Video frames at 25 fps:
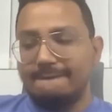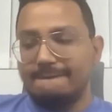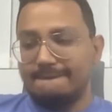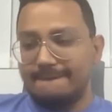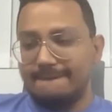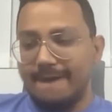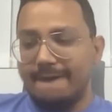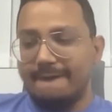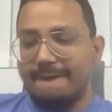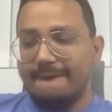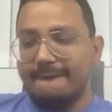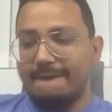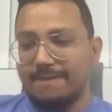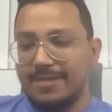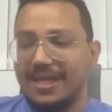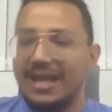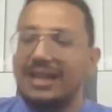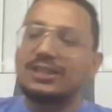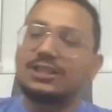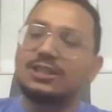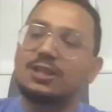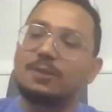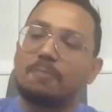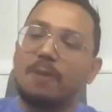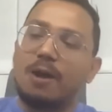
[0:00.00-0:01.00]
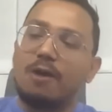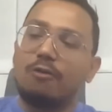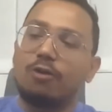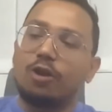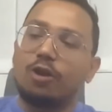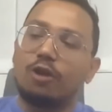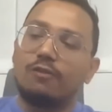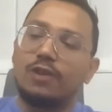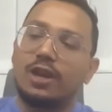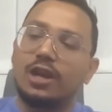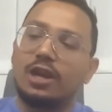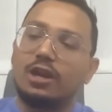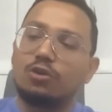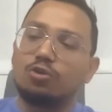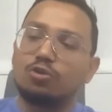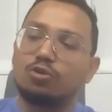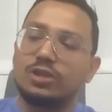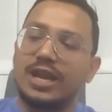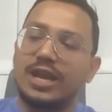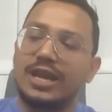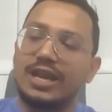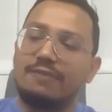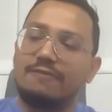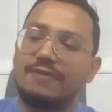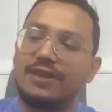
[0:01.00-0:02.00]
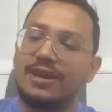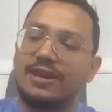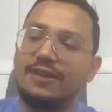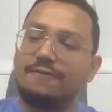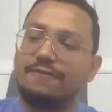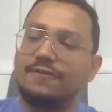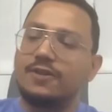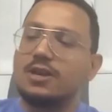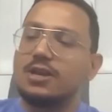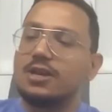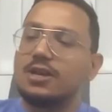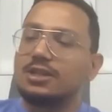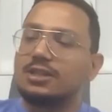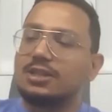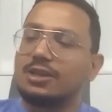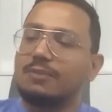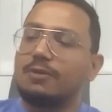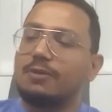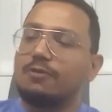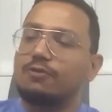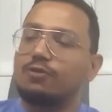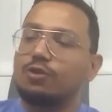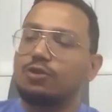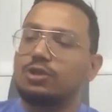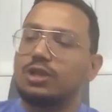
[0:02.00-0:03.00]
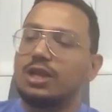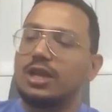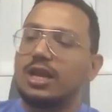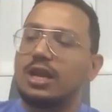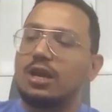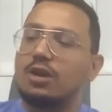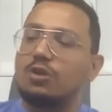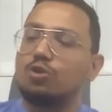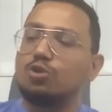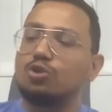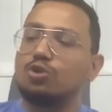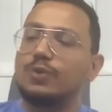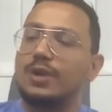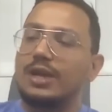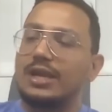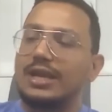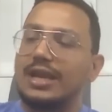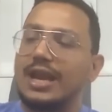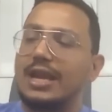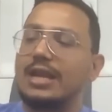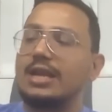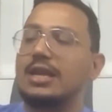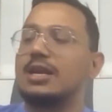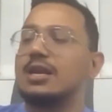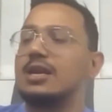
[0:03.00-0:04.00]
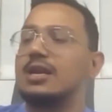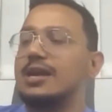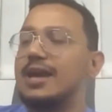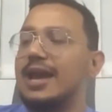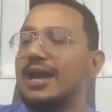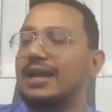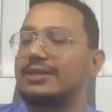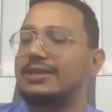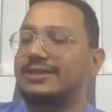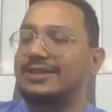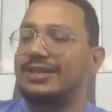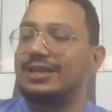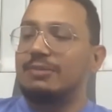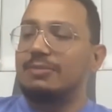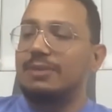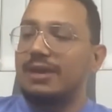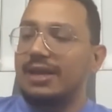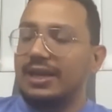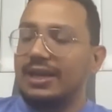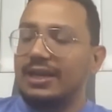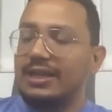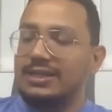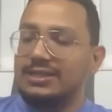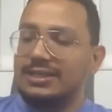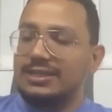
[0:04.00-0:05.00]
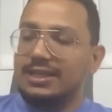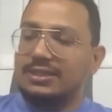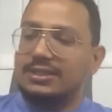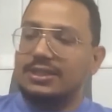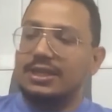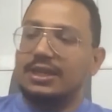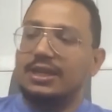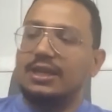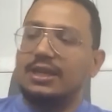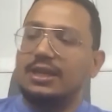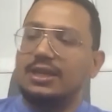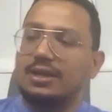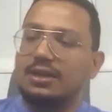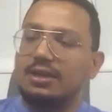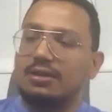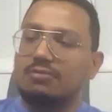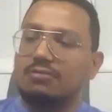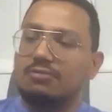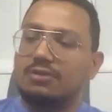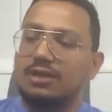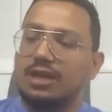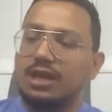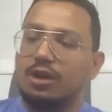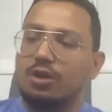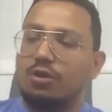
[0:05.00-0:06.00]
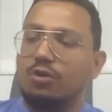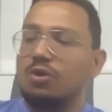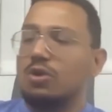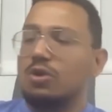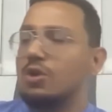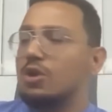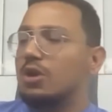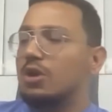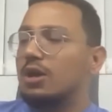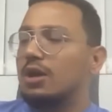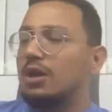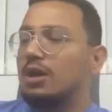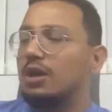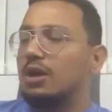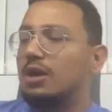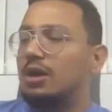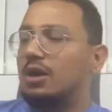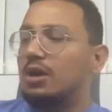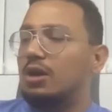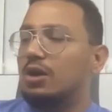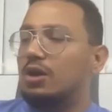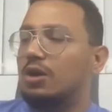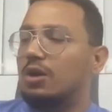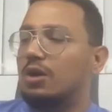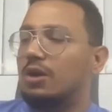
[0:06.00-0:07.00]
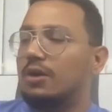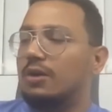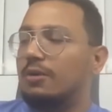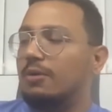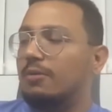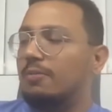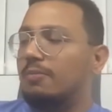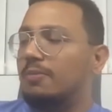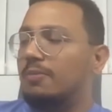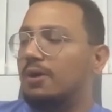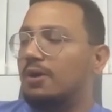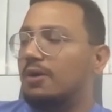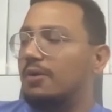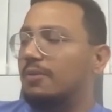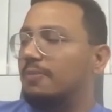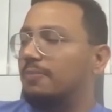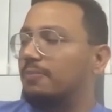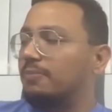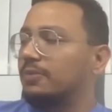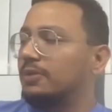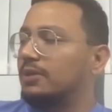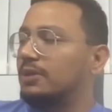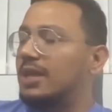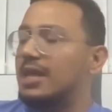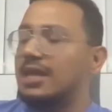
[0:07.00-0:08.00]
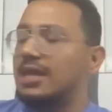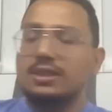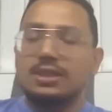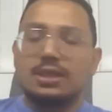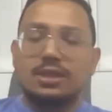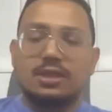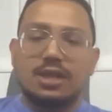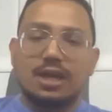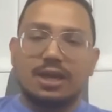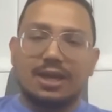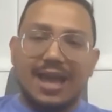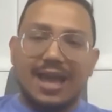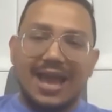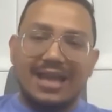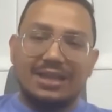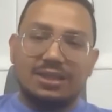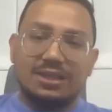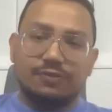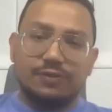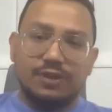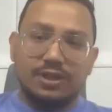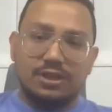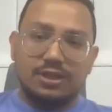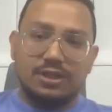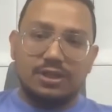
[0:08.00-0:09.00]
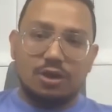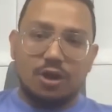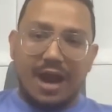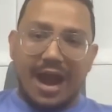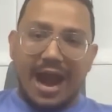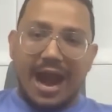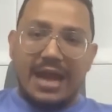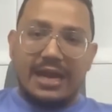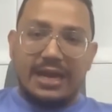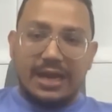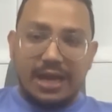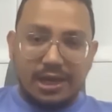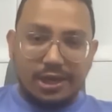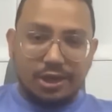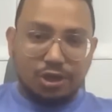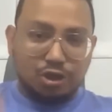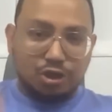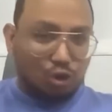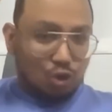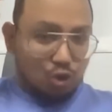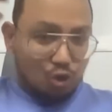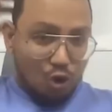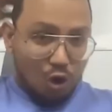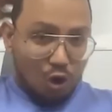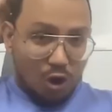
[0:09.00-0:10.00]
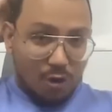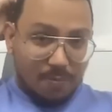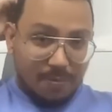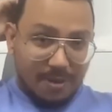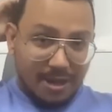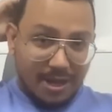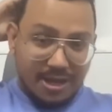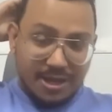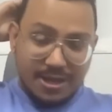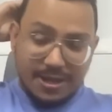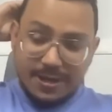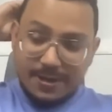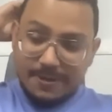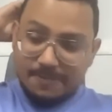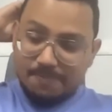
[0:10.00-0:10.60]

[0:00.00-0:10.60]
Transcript: Yeah. That's the power of layer twos. Like even if some of those layer twos will get extremely congested, then the gas fees ideally should not be